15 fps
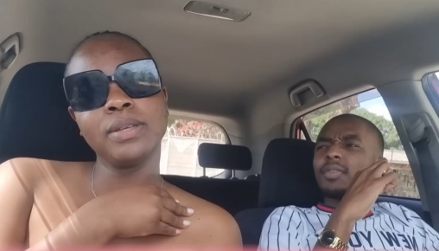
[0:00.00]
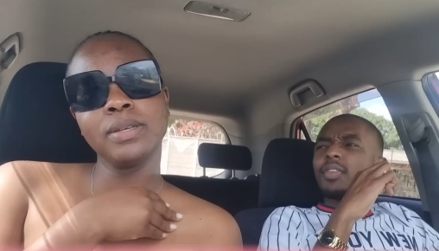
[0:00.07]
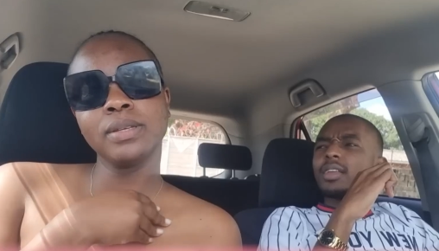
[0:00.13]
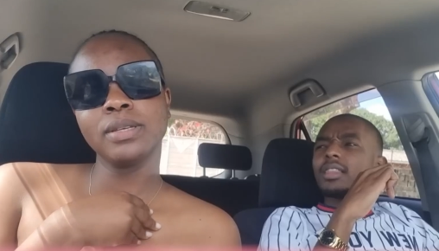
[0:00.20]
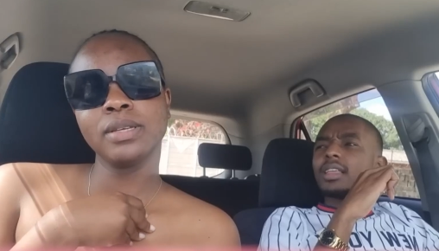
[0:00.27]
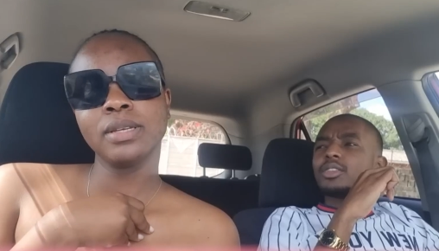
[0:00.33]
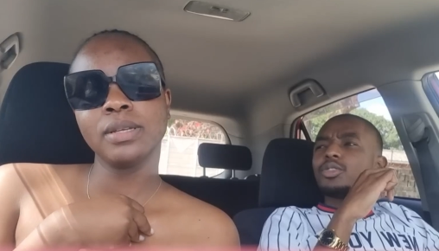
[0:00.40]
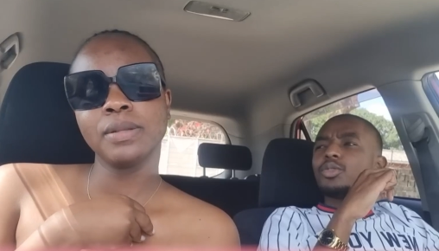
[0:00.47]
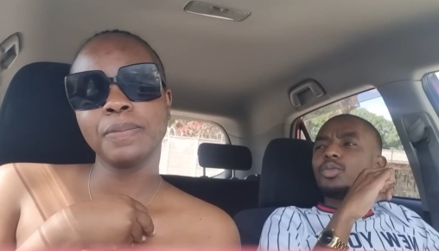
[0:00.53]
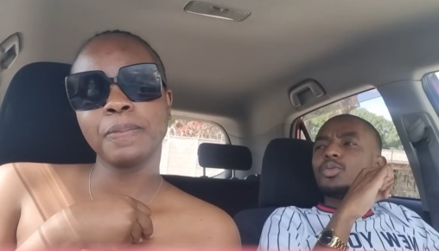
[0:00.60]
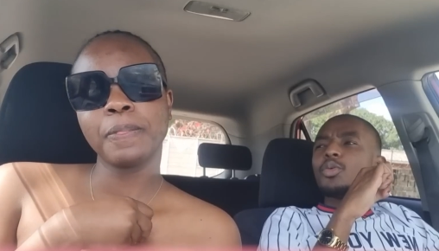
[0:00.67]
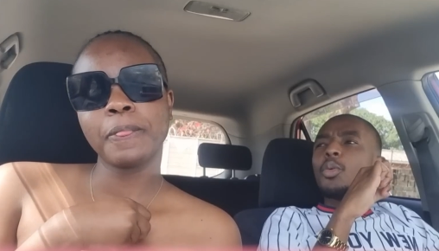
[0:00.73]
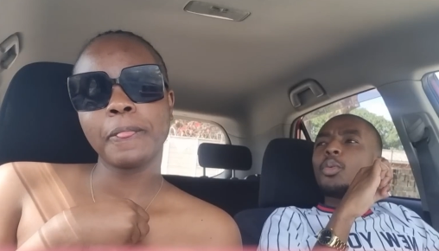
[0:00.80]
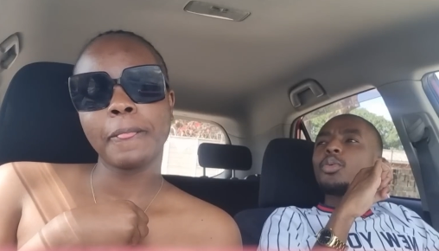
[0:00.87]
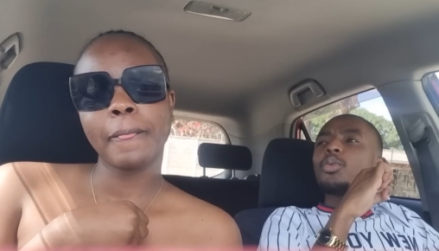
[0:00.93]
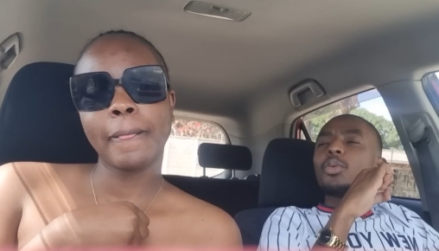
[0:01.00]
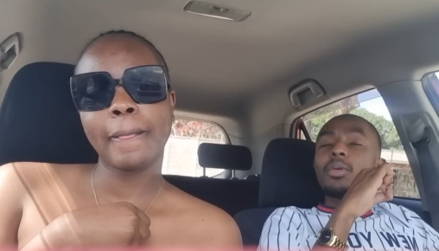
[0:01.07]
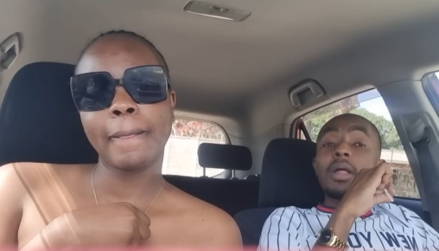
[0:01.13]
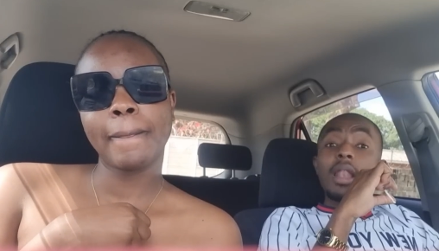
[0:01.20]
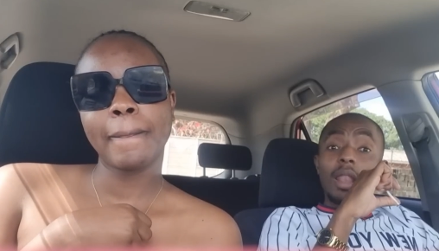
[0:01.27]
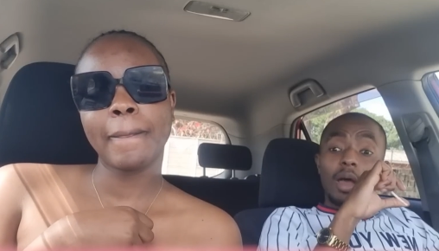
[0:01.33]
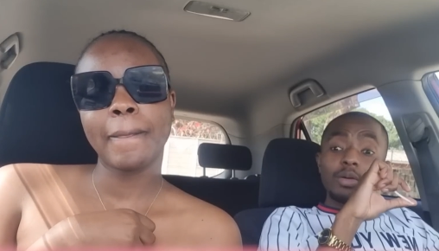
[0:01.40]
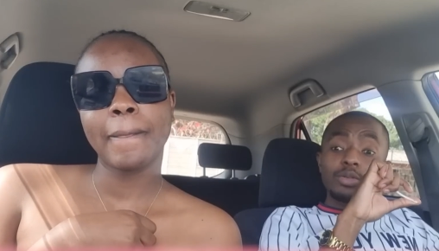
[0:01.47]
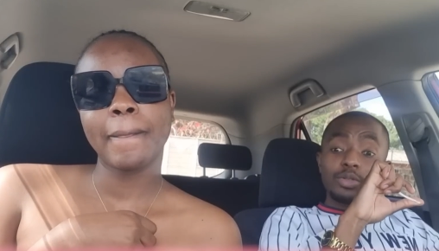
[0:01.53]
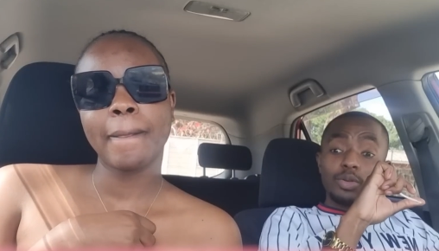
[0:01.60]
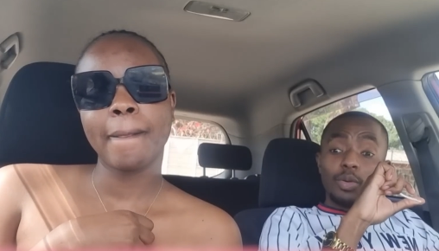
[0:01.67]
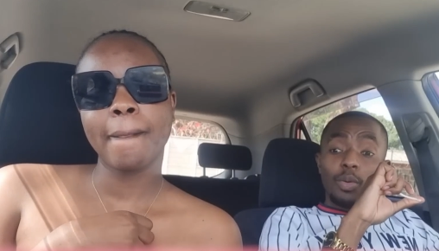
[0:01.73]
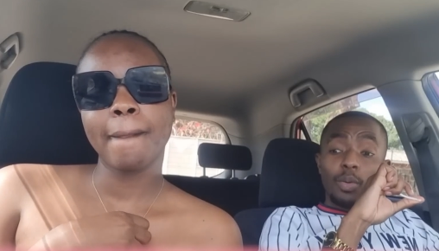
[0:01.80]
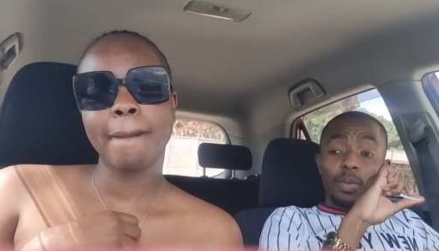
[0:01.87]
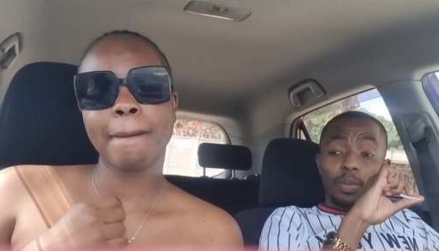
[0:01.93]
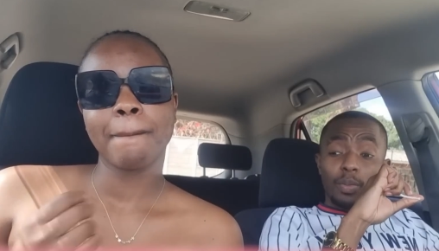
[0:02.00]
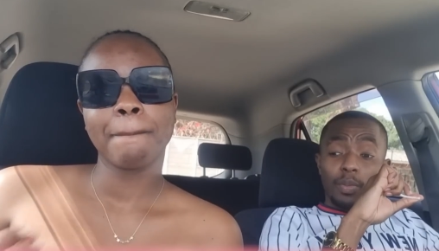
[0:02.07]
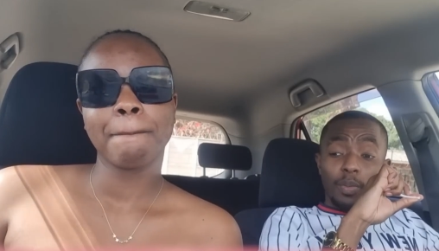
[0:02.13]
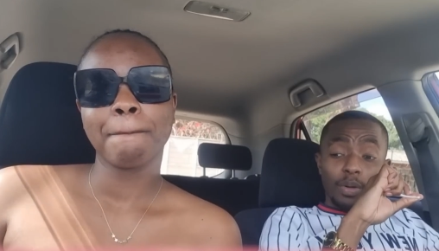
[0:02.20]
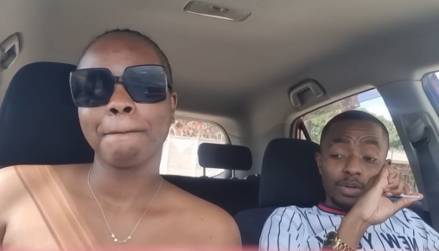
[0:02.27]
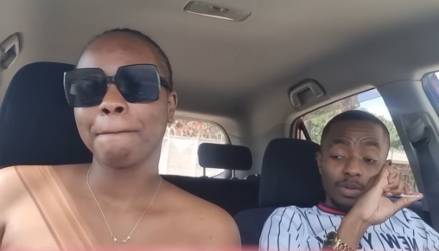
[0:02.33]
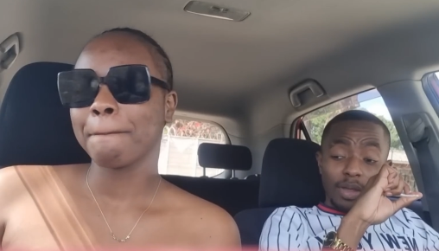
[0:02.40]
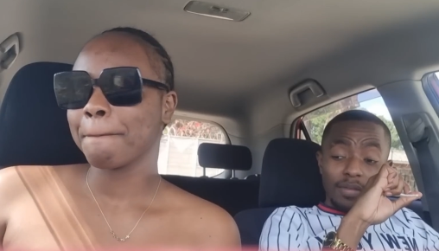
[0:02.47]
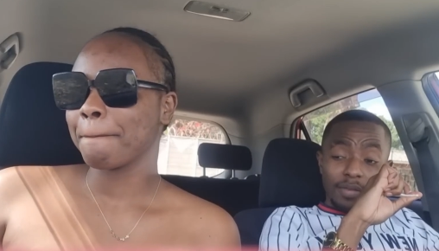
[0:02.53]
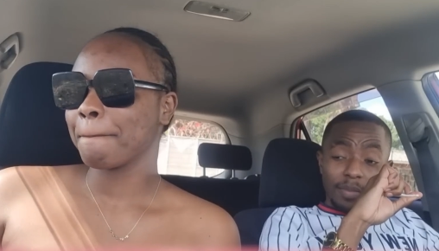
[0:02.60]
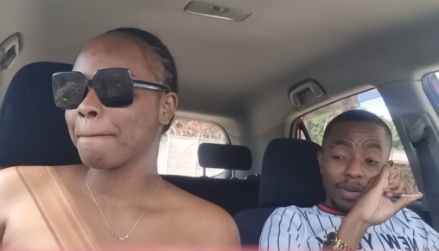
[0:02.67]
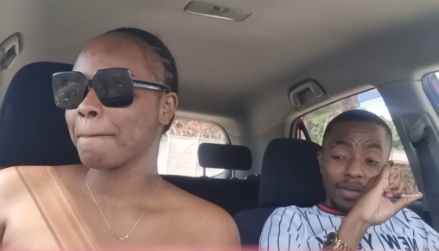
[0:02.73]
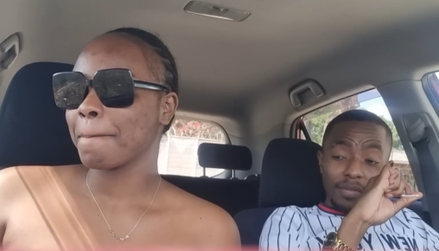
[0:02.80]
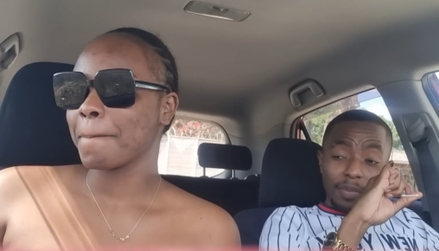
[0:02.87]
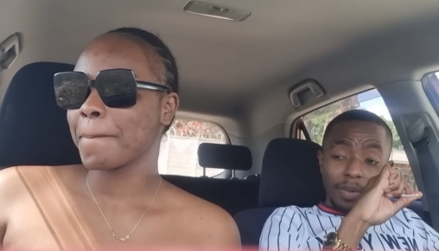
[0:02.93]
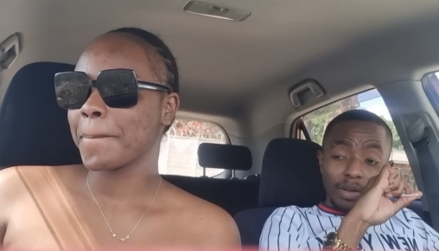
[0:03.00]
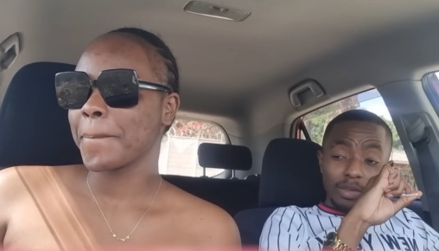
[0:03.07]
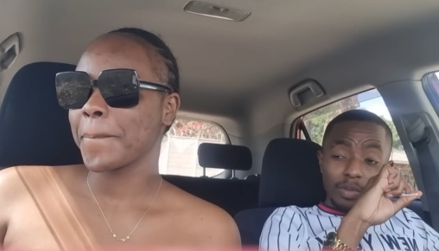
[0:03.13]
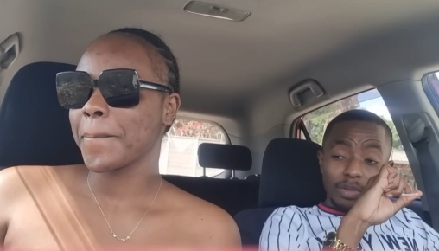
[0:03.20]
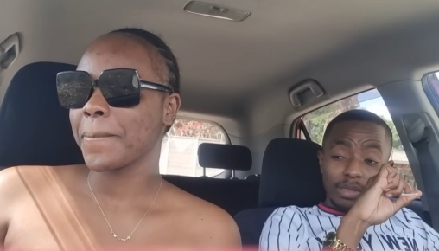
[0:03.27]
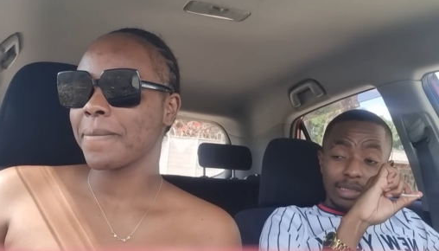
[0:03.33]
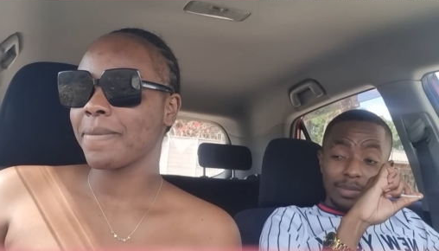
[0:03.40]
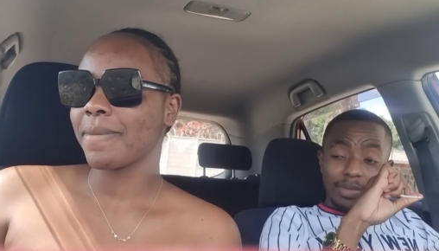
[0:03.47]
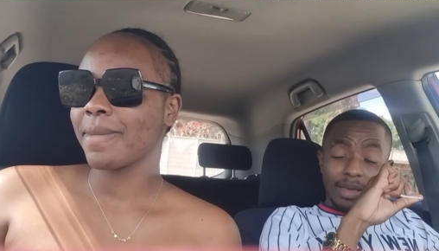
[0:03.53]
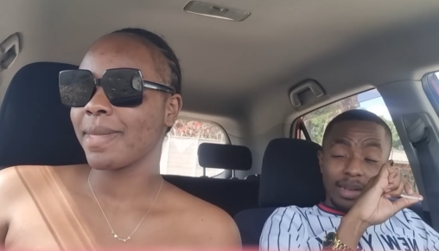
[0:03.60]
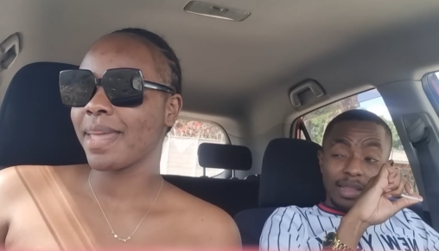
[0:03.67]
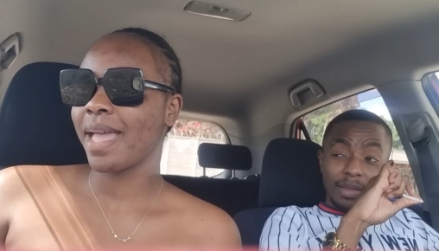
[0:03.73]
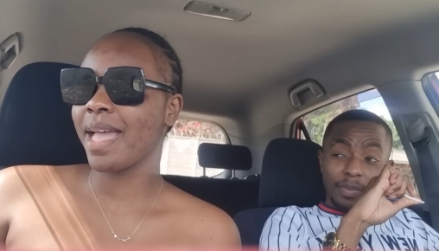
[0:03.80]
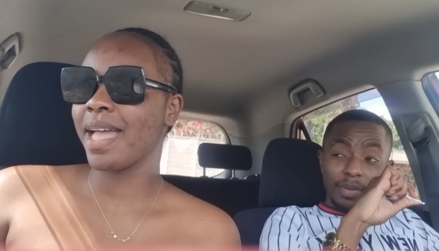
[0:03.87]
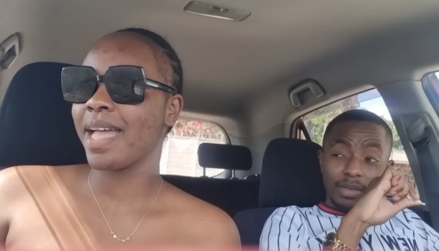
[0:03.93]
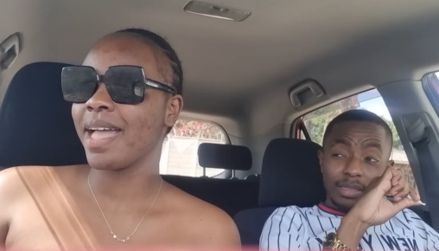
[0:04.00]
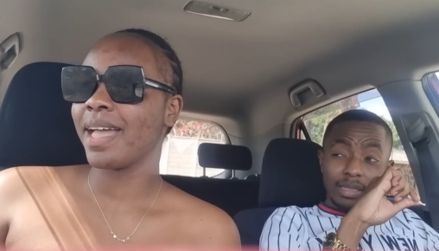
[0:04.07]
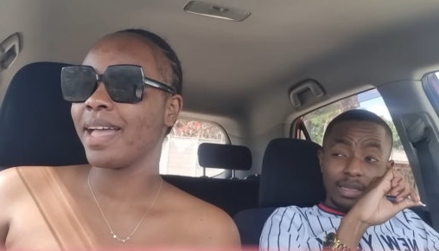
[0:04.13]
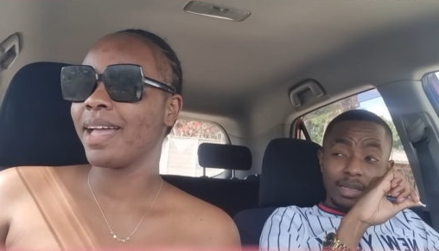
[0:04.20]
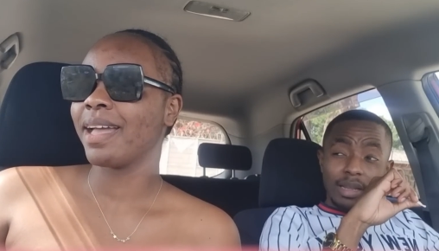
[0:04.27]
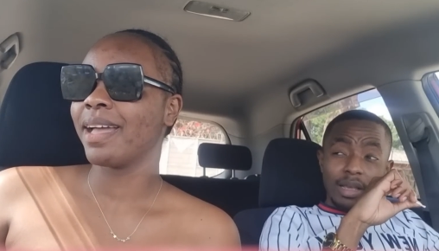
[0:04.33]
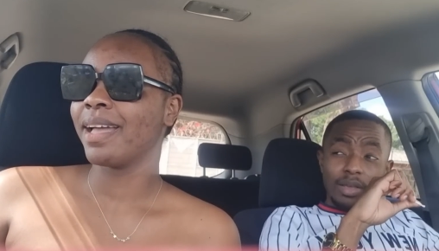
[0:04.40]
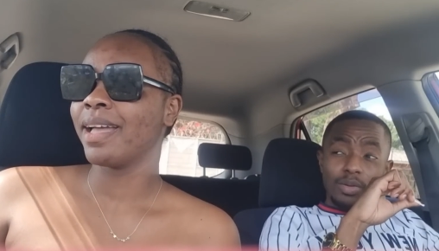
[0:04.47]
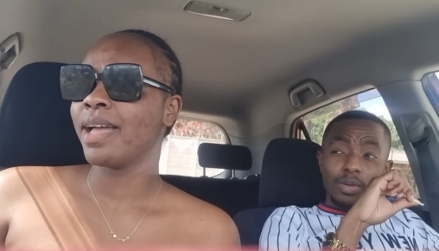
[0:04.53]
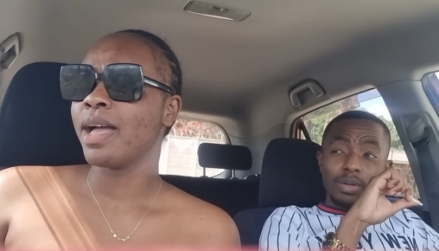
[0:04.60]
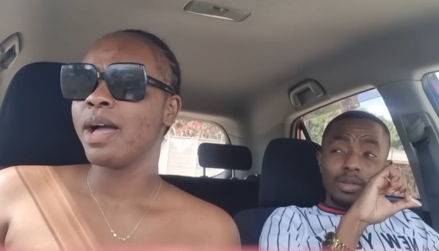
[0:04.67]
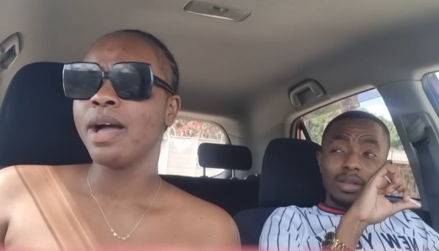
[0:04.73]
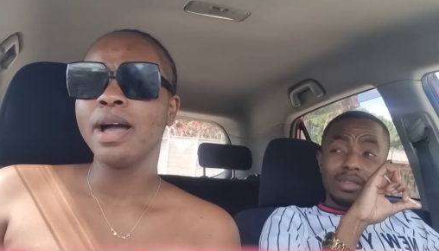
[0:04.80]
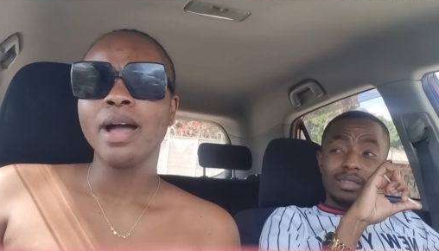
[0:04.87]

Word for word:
Speaker 1: fact that you you you allowed your whatsoever private part to be seen by another person. You're yet